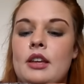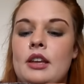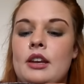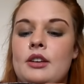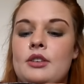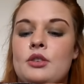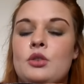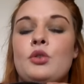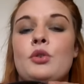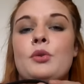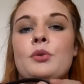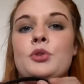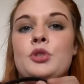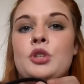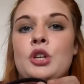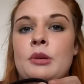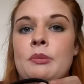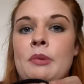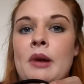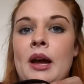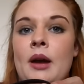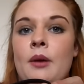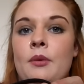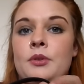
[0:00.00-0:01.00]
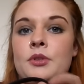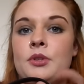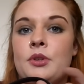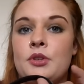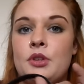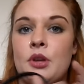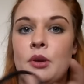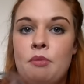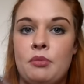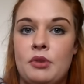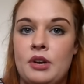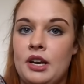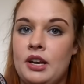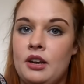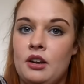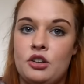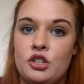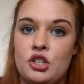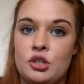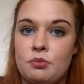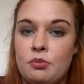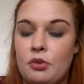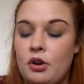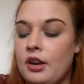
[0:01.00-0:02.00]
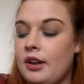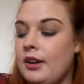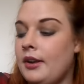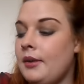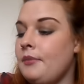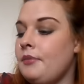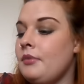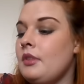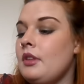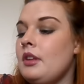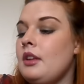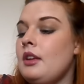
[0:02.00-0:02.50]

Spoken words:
And I saw it was £2, so I was like, brilliant, I'll just buy it.